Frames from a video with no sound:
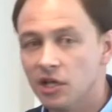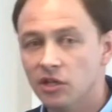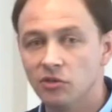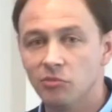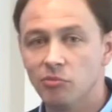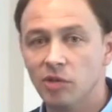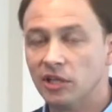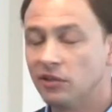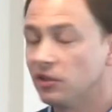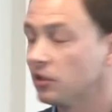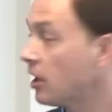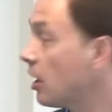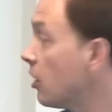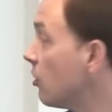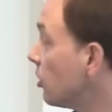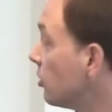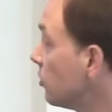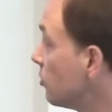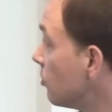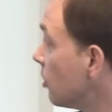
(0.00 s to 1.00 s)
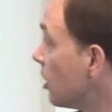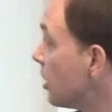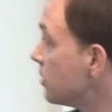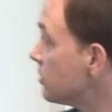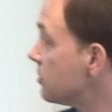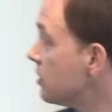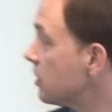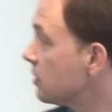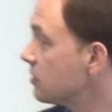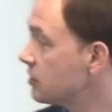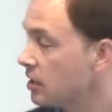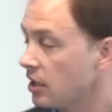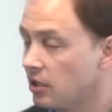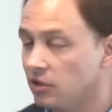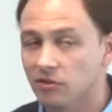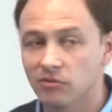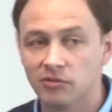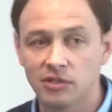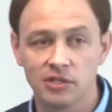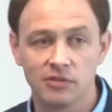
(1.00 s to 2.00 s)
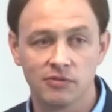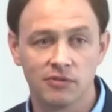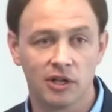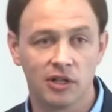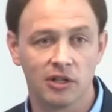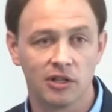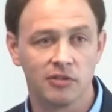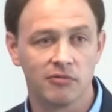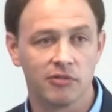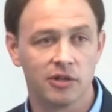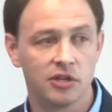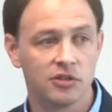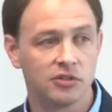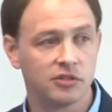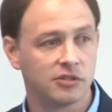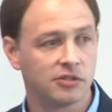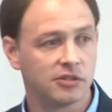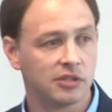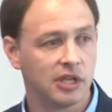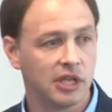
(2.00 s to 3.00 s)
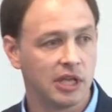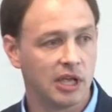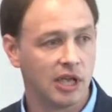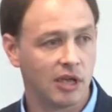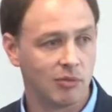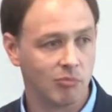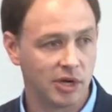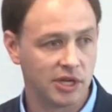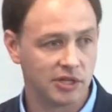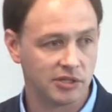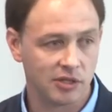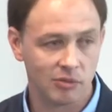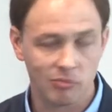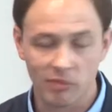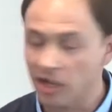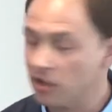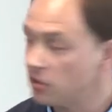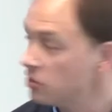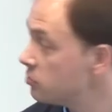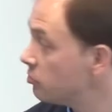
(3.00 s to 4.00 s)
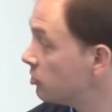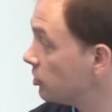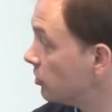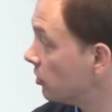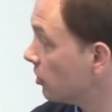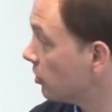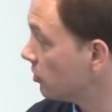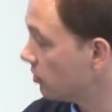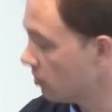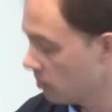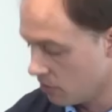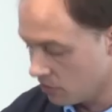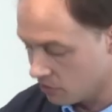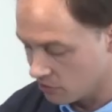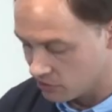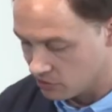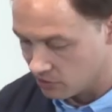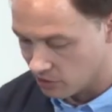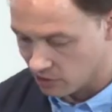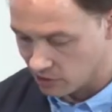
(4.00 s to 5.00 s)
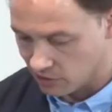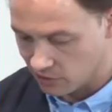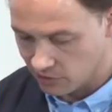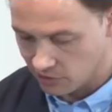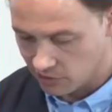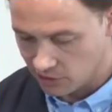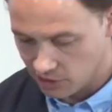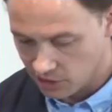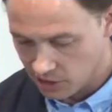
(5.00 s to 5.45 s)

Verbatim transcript: to better characterize the extent of these fungal invasions and based on management on, on solid